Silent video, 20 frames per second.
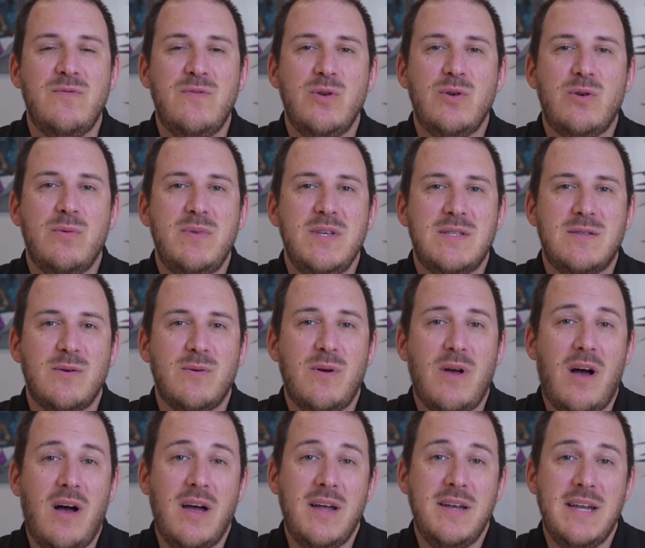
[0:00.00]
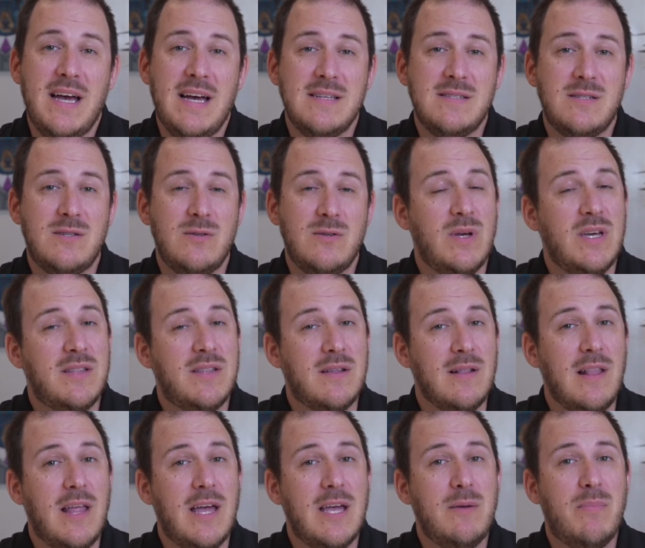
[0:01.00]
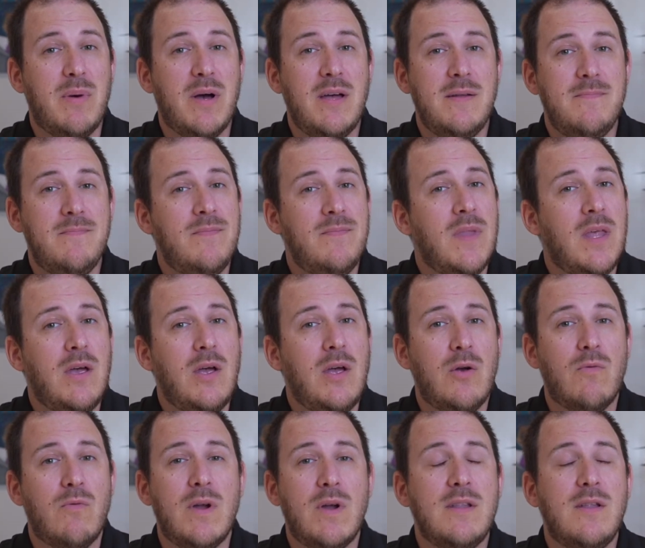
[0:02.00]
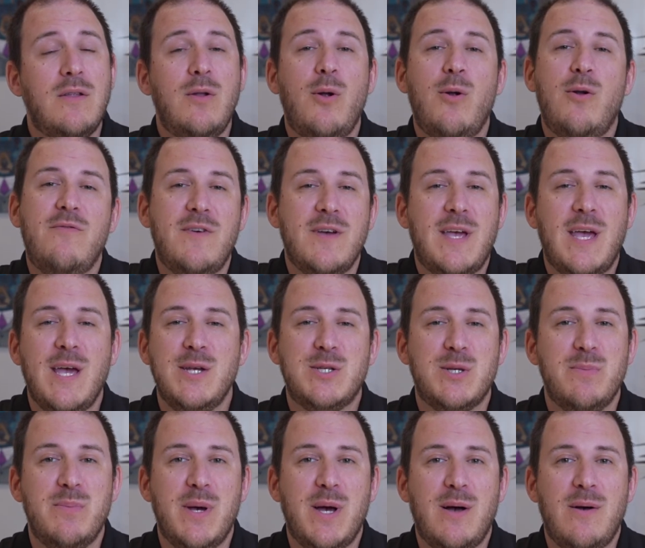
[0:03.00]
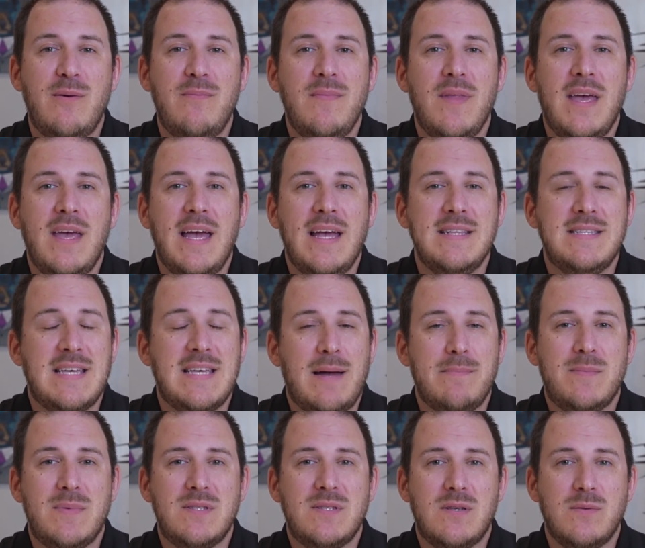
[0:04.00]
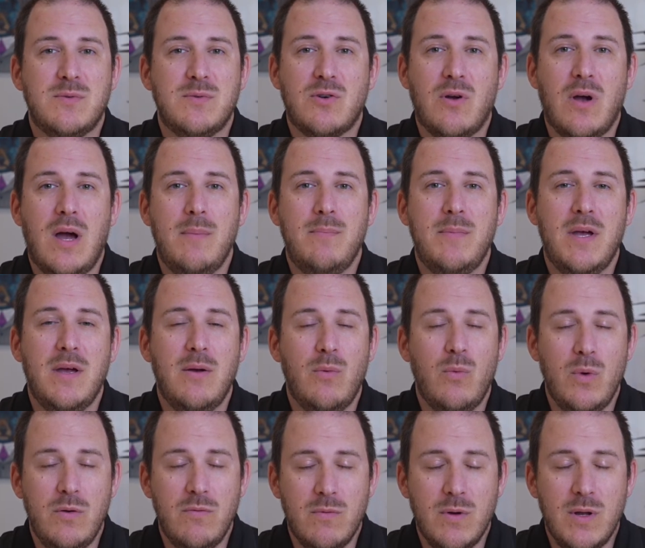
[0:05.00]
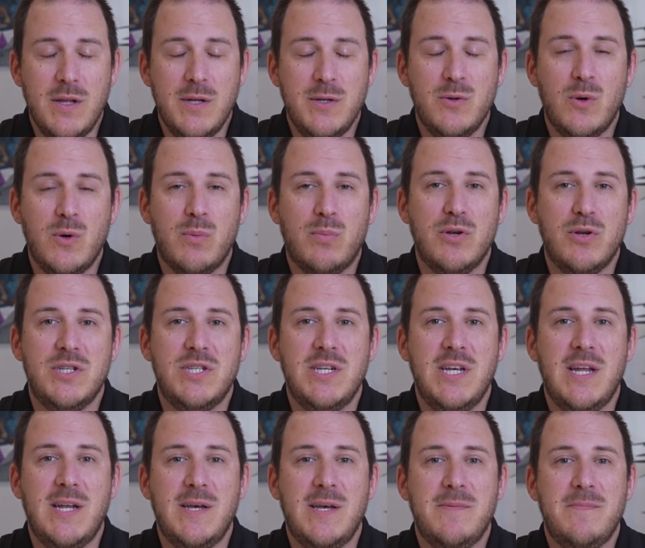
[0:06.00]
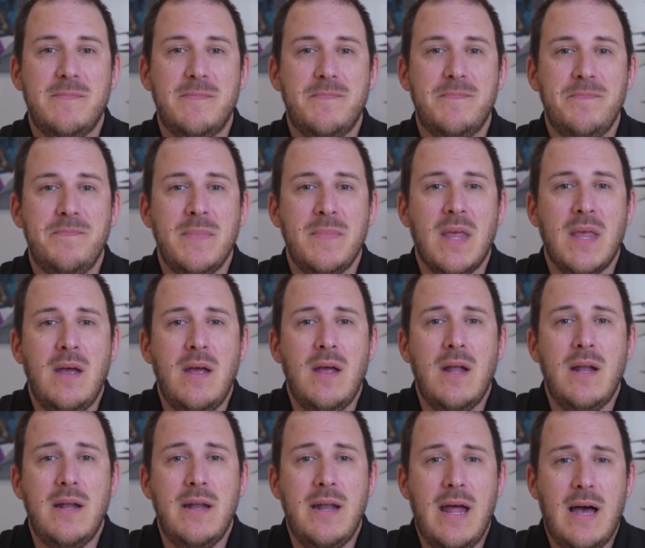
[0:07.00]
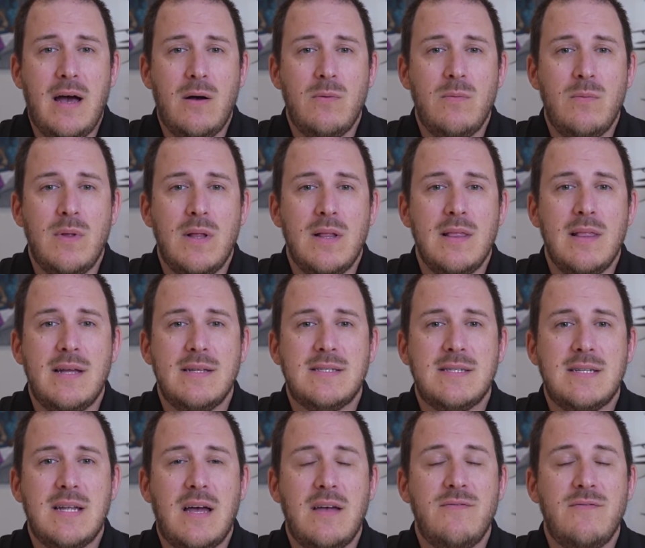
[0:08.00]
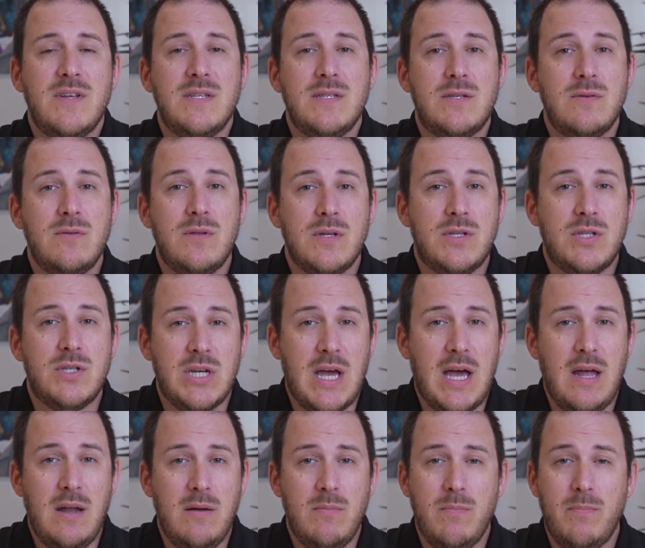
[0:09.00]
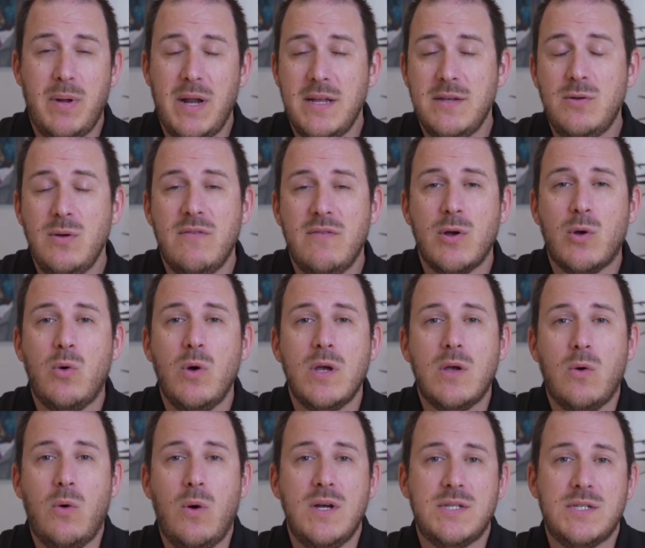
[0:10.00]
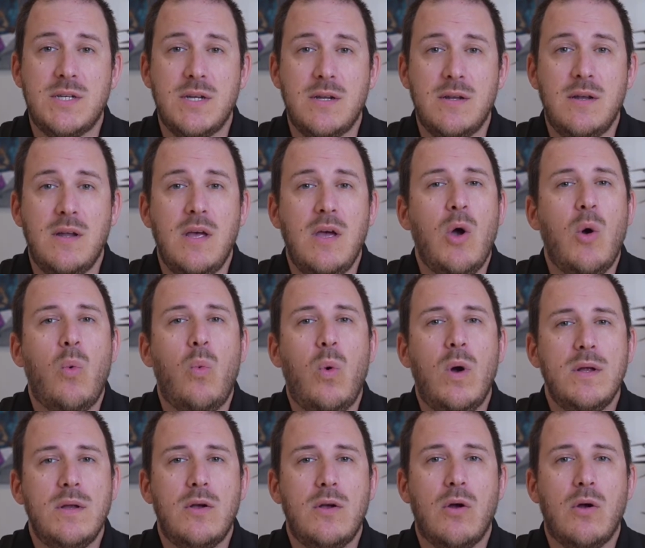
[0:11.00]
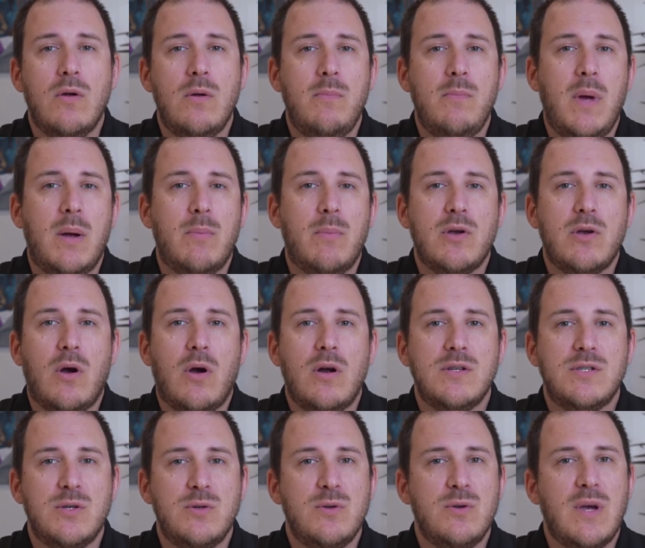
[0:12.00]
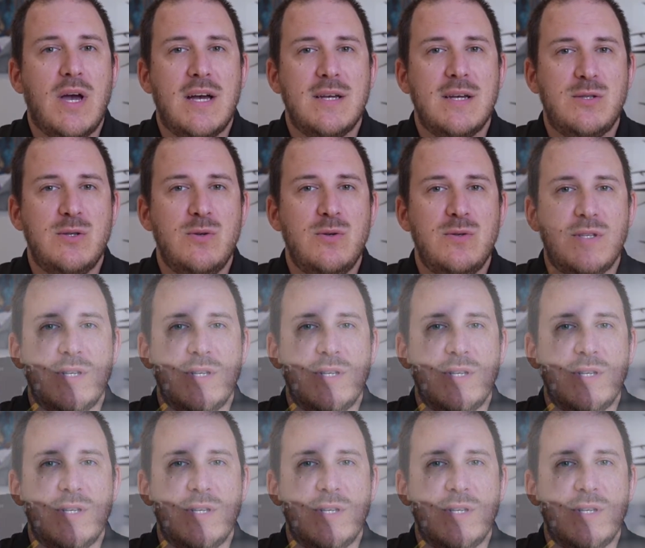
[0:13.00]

so if you could be so kind as to hit the like button, ring the notification bell, and tap the subscribe, we really do appreciate it. Now, let's dive into the chat, but I do have a quick question. What current memory cards are you guys